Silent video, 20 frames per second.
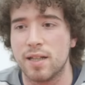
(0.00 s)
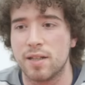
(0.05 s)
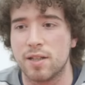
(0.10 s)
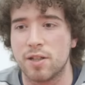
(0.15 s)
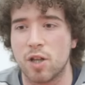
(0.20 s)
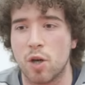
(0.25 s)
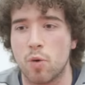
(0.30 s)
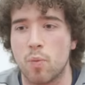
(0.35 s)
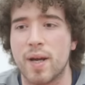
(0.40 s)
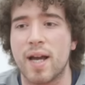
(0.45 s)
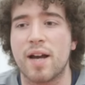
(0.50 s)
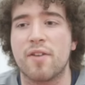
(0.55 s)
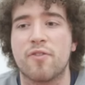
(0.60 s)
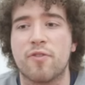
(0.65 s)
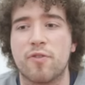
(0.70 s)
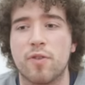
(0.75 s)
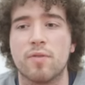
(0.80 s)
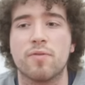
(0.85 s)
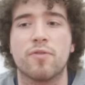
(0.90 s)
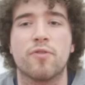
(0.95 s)
you know, we have
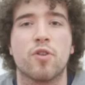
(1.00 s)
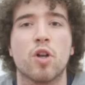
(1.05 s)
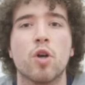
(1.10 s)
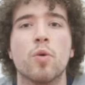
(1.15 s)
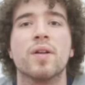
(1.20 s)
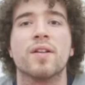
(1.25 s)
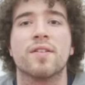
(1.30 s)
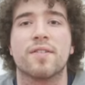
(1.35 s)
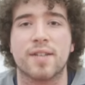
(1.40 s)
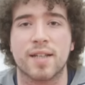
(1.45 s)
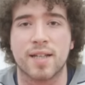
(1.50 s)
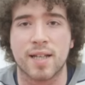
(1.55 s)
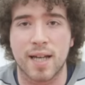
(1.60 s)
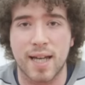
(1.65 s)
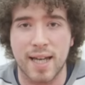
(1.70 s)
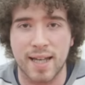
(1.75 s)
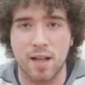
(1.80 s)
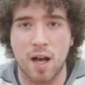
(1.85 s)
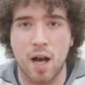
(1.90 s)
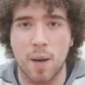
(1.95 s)
fluency
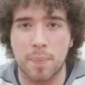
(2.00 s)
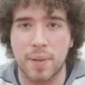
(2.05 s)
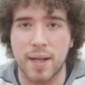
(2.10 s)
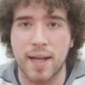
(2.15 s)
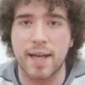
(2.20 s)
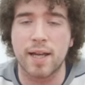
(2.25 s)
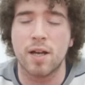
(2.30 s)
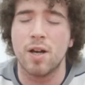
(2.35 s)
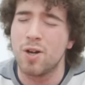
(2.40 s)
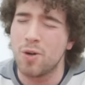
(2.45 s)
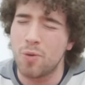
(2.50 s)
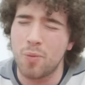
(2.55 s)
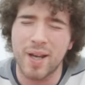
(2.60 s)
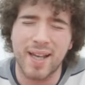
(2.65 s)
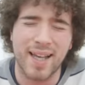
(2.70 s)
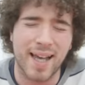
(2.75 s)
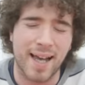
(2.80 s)
in our play, we